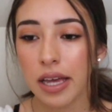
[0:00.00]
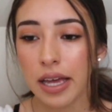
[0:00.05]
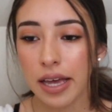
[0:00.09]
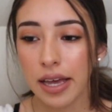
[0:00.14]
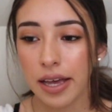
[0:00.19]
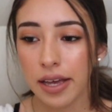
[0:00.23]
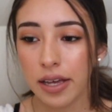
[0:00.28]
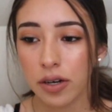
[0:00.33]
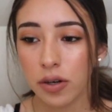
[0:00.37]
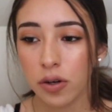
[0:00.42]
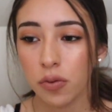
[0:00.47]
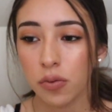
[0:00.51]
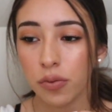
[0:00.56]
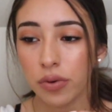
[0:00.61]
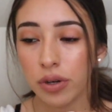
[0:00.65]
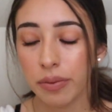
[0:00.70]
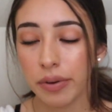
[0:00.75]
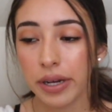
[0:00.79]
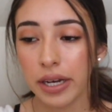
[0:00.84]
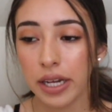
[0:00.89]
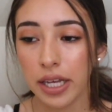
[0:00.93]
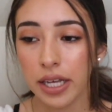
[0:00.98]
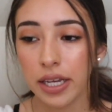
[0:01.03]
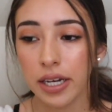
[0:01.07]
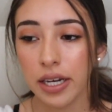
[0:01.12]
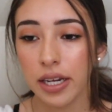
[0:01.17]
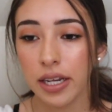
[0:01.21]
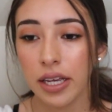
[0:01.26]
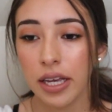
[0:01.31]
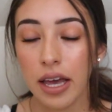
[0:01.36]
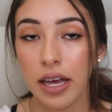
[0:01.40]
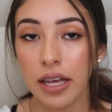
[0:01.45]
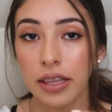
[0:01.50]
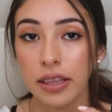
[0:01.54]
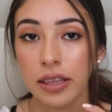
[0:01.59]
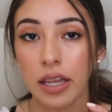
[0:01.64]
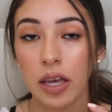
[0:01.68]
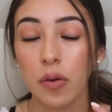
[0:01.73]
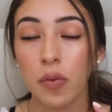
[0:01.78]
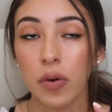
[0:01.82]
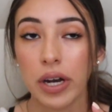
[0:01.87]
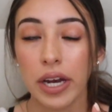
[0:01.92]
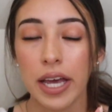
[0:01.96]
and we went in and
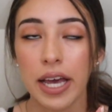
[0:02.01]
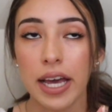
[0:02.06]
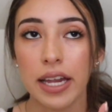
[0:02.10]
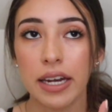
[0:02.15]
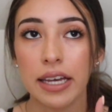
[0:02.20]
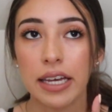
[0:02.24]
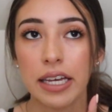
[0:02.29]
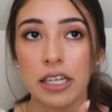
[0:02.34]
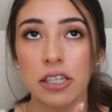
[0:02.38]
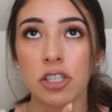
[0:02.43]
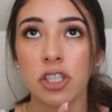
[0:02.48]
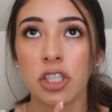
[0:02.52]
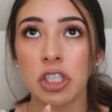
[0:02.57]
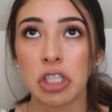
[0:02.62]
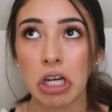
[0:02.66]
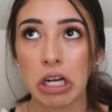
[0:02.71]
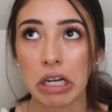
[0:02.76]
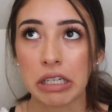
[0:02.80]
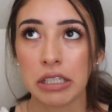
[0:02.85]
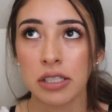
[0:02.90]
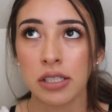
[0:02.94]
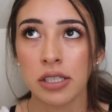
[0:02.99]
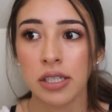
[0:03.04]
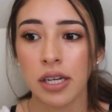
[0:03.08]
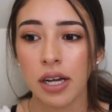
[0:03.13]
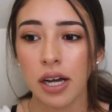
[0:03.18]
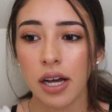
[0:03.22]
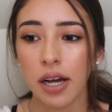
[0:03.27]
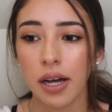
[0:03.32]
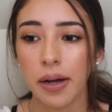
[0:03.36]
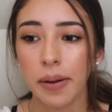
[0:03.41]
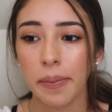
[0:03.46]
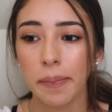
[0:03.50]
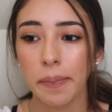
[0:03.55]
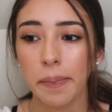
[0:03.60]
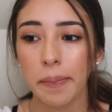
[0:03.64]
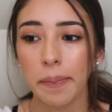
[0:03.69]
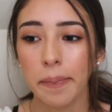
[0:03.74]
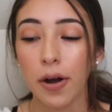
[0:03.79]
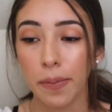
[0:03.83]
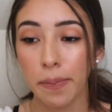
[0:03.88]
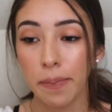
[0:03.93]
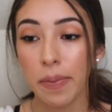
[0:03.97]
they went ahead and checked
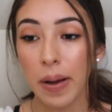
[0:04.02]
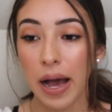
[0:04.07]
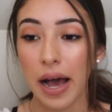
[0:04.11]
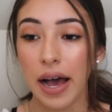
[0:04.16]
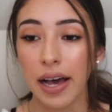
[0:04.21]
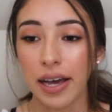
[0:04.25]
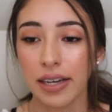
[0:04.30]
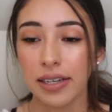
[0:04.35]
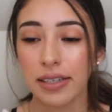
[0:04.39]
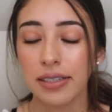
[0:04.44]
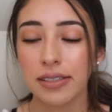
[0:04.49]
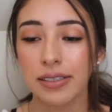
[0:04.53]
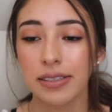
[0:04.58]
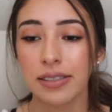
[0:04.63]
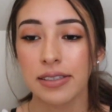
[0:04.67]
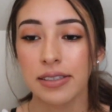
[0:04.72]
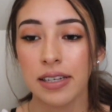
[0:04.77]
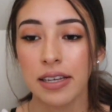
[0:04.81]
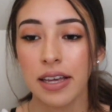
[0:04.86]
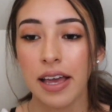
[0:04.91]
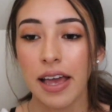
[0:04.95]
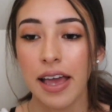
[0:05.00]
our bags